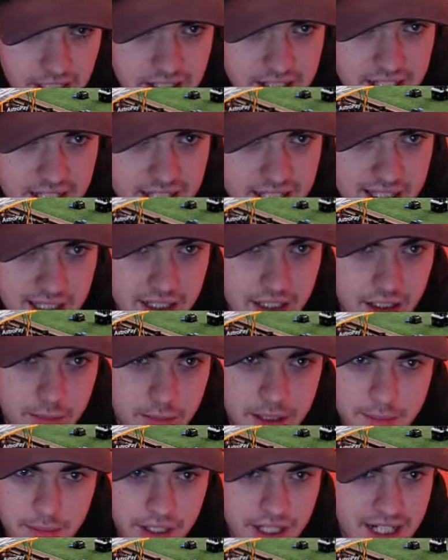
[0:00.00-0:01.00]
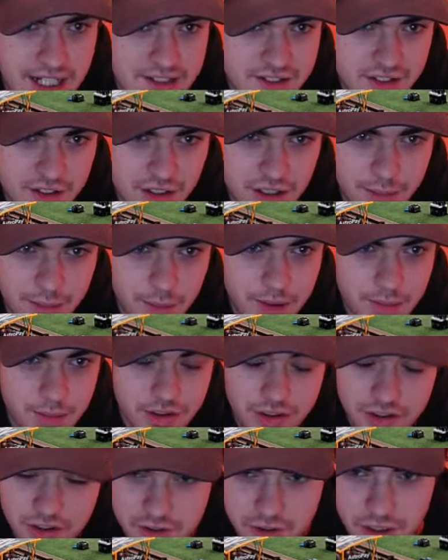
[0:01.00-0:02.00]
league. And I remember at that time we were just